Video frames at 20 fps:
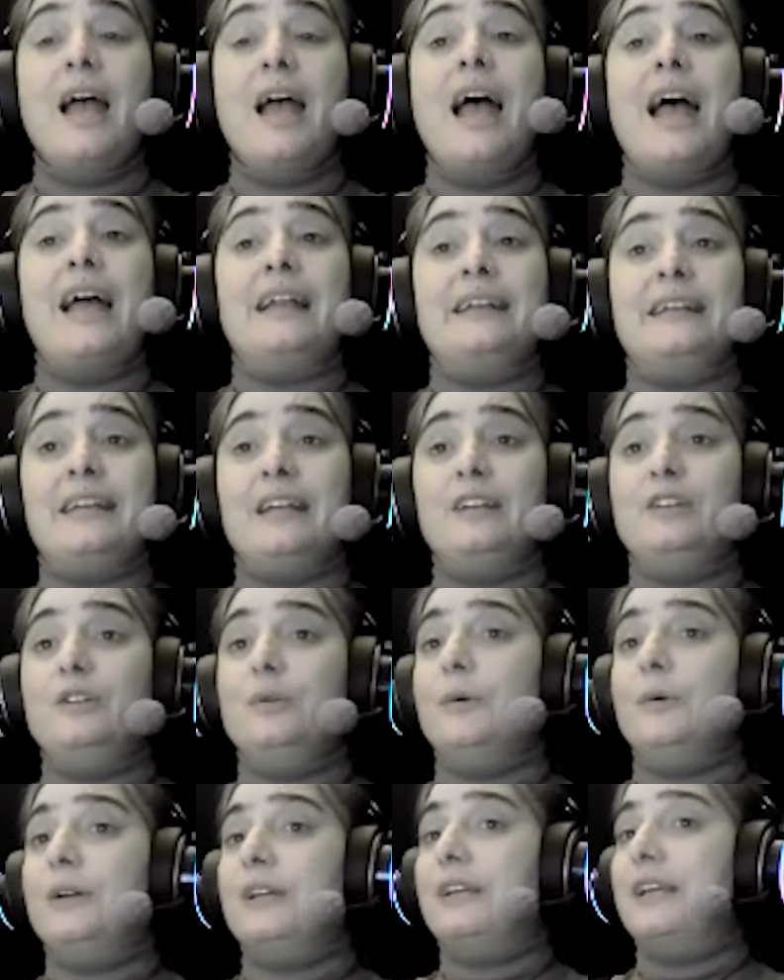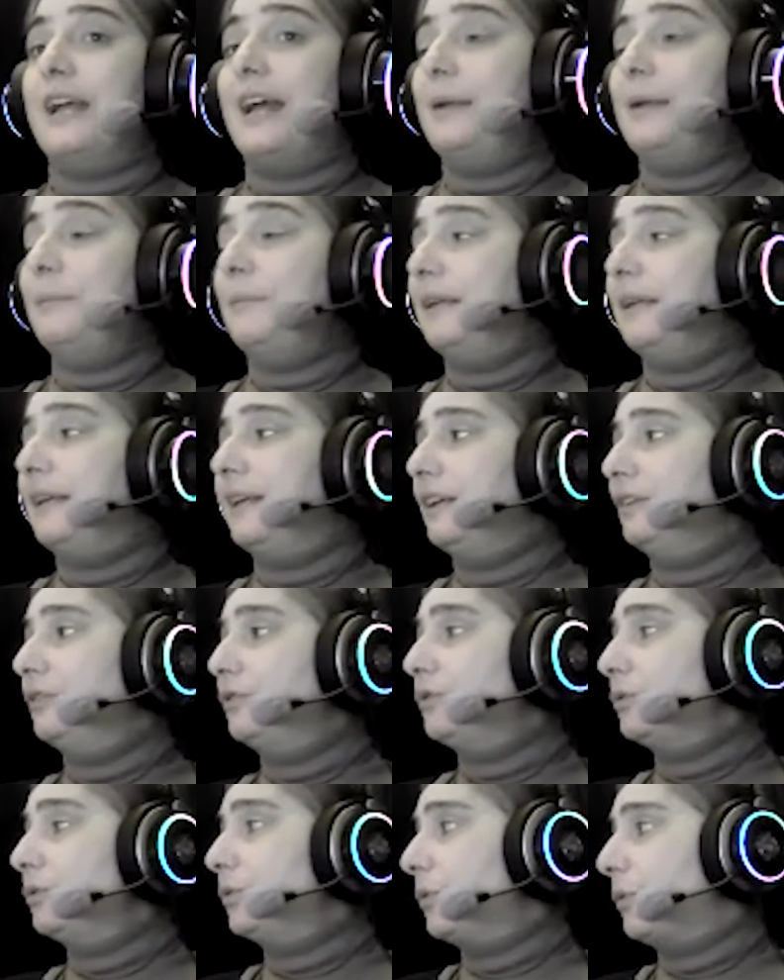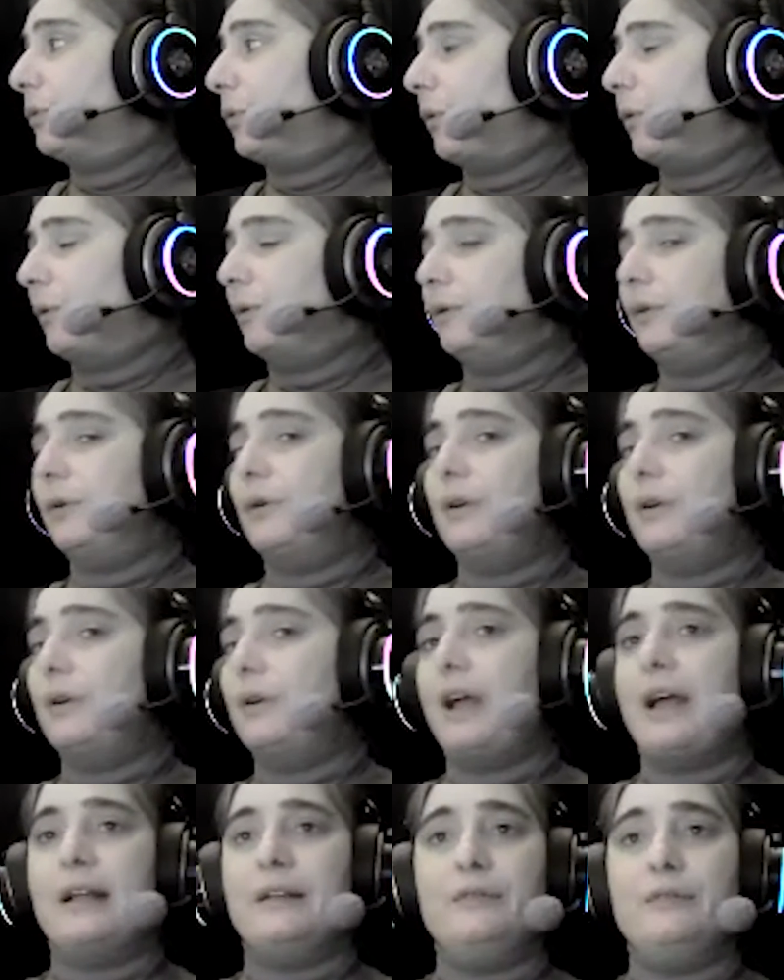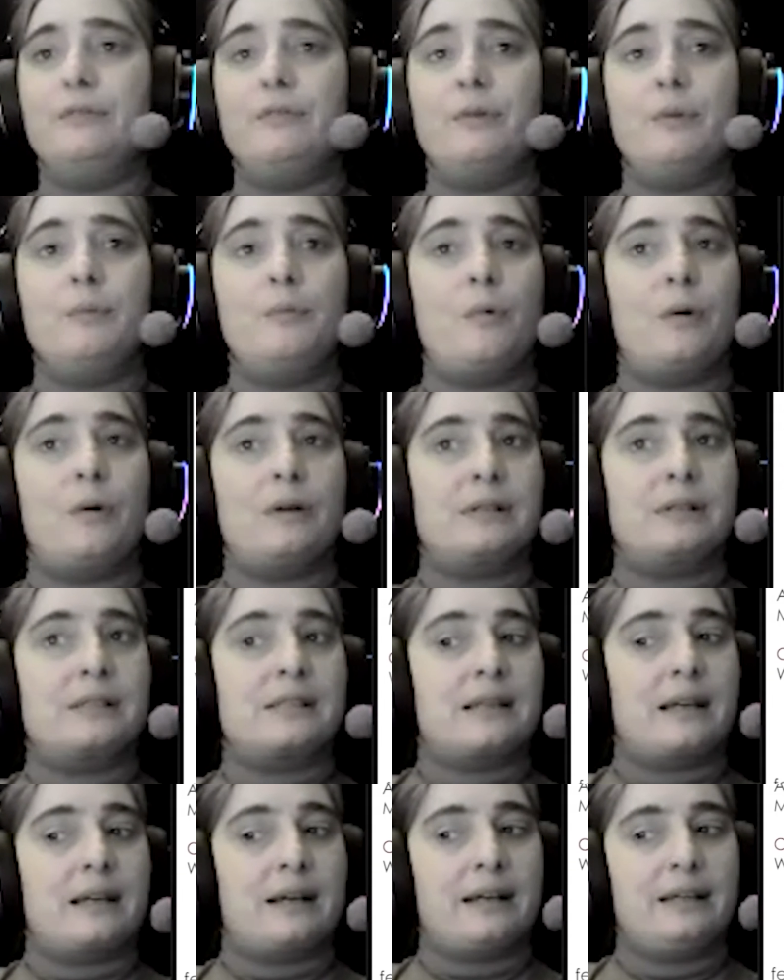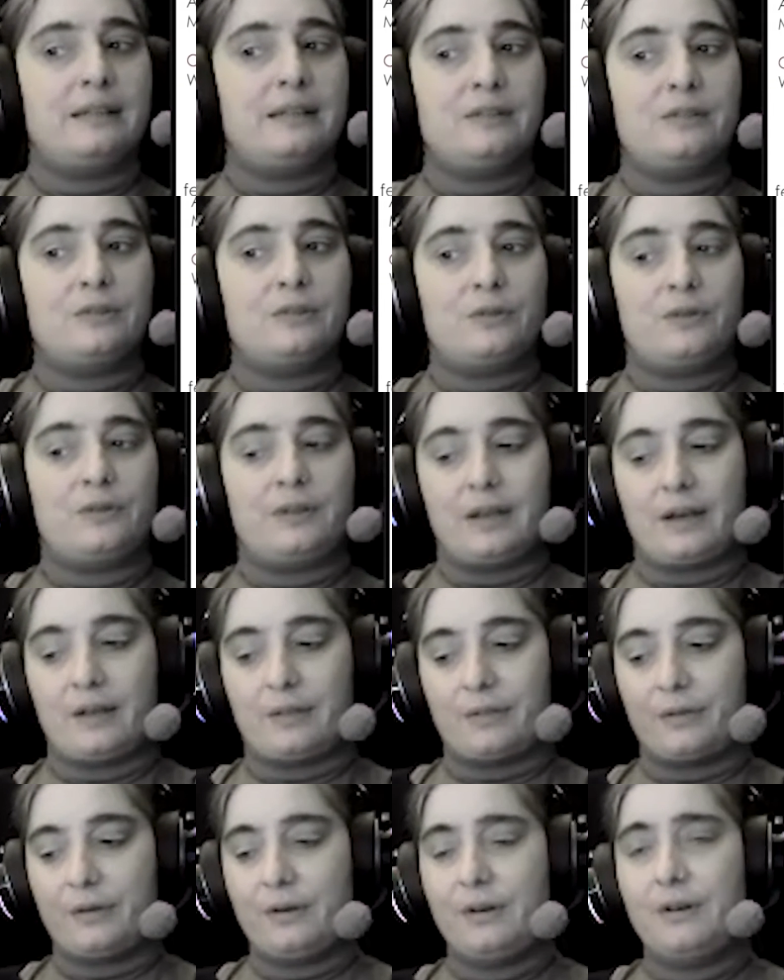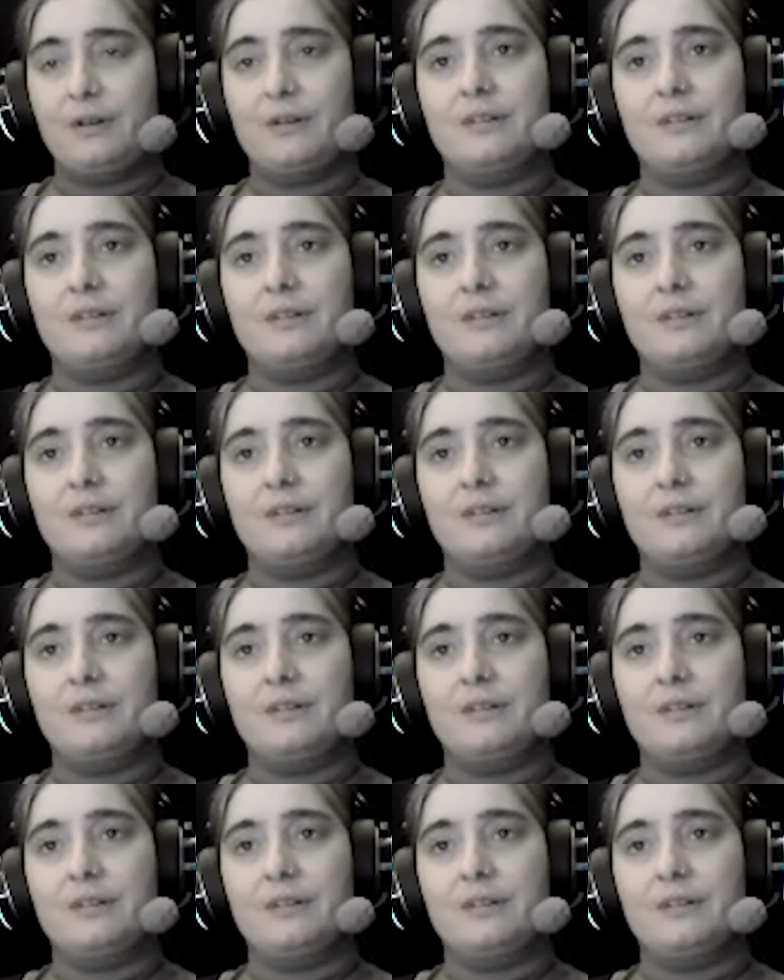And can you again begin to roll your head from one side to the other?